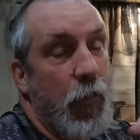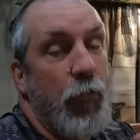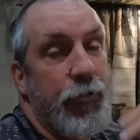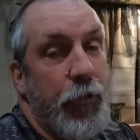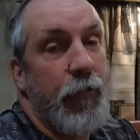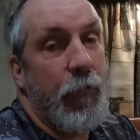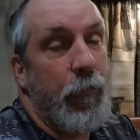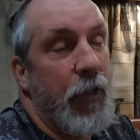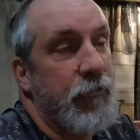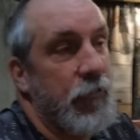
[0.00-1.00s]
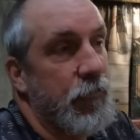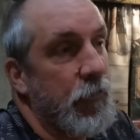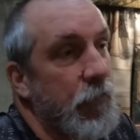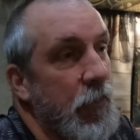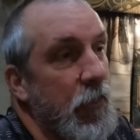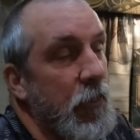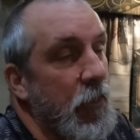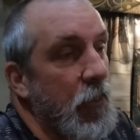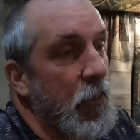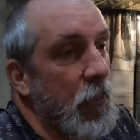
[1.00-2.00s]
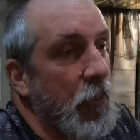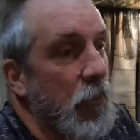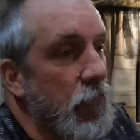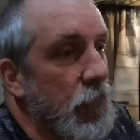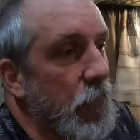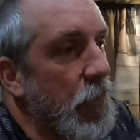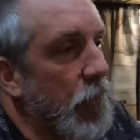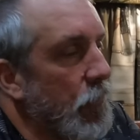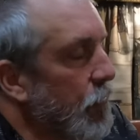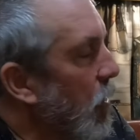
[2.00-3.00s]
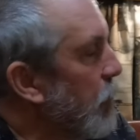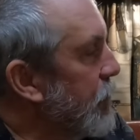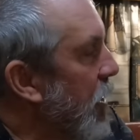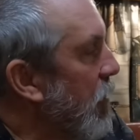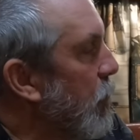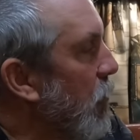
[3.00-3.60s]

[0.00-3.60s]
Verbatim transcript: going to two different places. So and there's a couple times